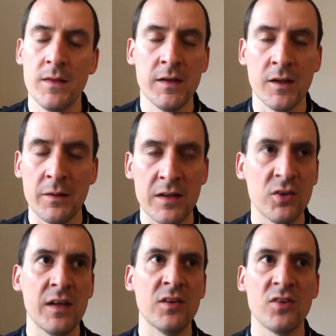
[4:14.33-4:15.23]

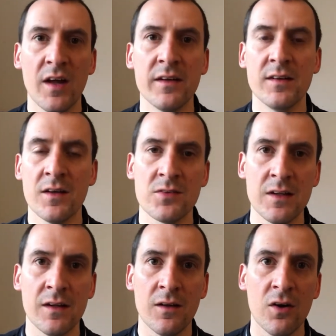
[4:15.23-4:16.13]
It's done and
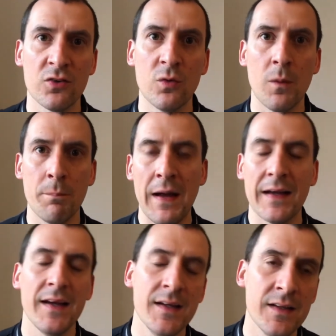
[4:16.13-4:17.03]
dusted and Arsenal are
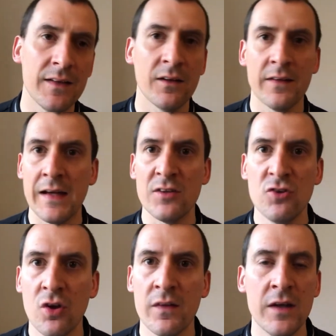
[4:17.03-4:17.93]
back, anything like that. It's
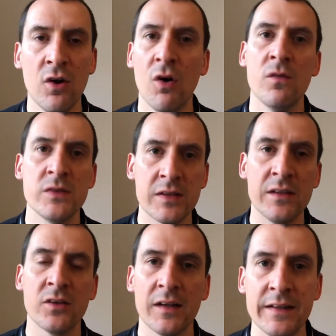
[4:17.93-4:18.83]
not. They're not. Obviously,
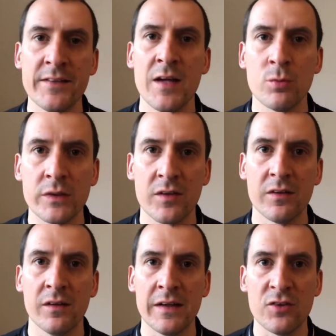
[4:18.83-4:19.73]
look at league table. It
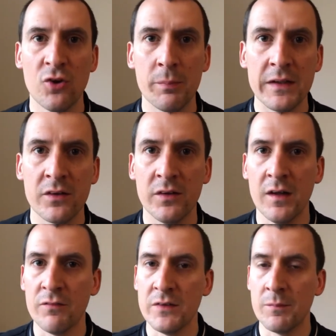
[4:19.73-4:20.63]
doesn't lie. It's not been good
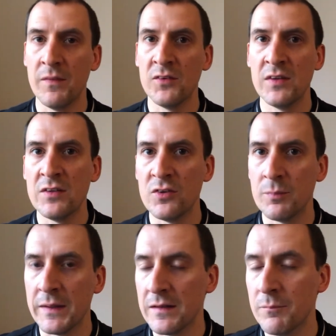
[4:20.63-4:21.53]
enough. The season's
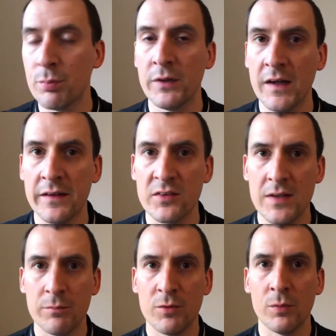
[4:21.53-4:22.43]
been pretty
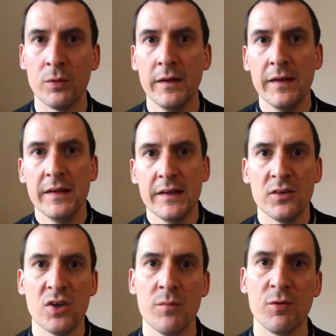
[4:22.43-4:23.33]
unacceptable in
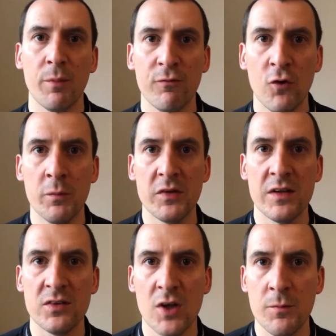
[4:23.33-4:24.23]
terms of performance and
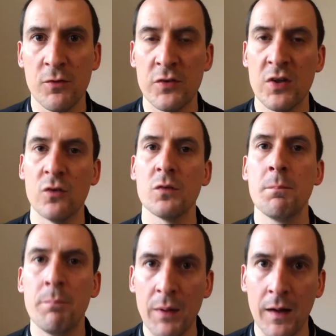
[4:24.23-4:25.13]
in terms of results.
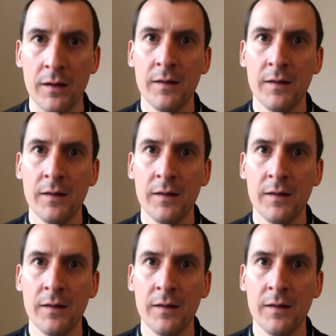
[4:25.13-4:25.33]
But